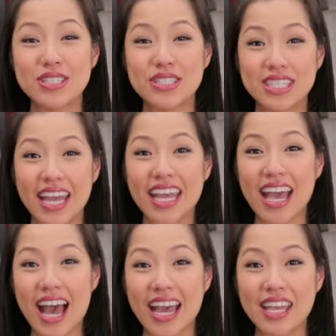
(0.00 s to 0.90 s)
So
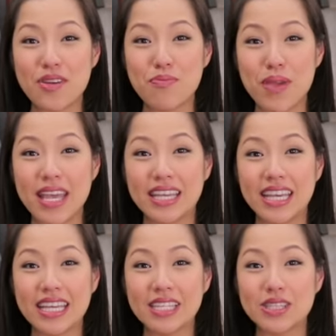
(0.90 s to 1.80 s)
today I am
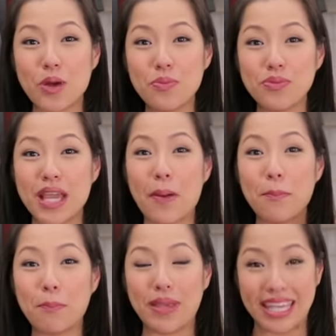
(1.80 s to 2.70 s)
making tom
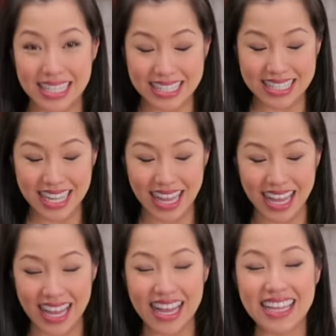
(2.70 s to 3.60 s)
yum
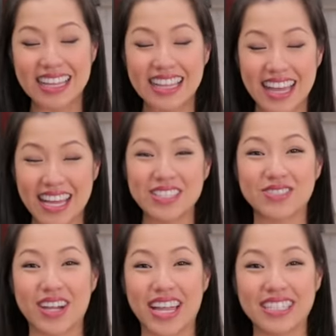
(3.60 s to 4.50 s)
pizza. That's
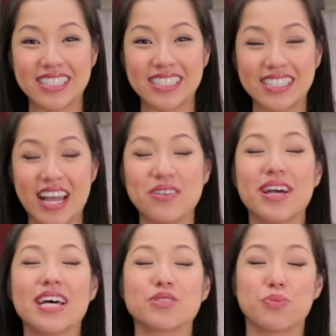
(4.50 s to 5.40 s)
right. Now,
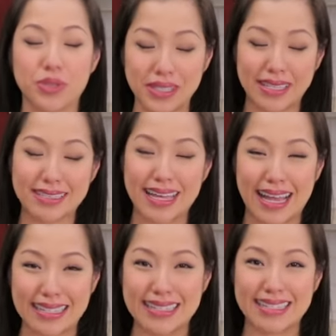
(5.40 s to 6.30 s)
as brilliant
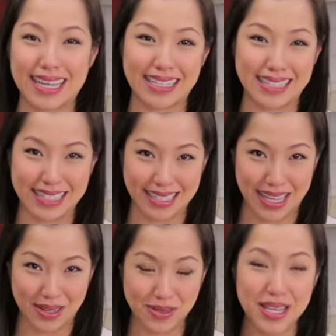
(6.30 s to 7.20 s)
as this idea
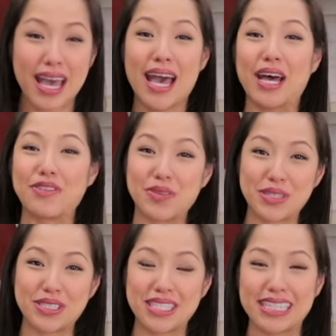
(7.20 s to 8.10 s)
sounds,
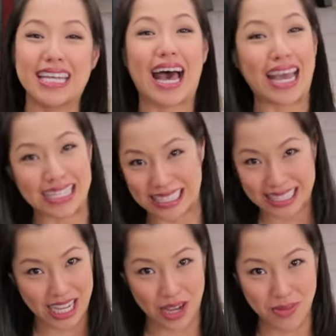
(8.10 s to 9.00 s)
unfortunately, I
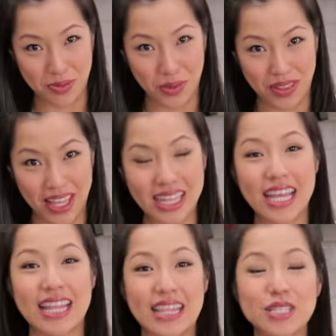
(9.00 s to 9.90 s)
didn't come up with it.
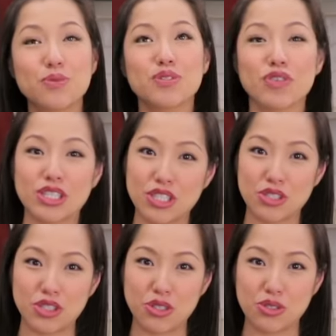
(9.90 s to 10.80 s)
This was first
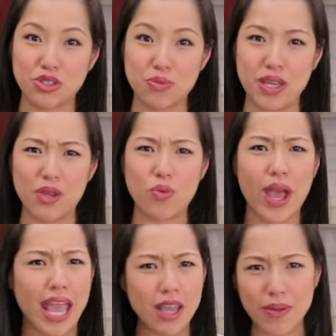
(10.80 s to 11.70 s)
introduced to me
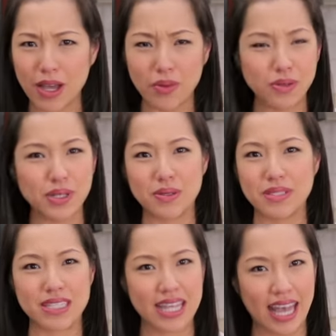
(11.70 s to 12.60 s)
way back when I
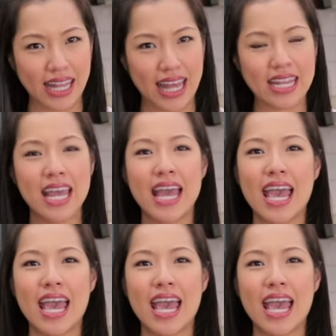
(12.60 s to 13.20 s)
was in Thailand,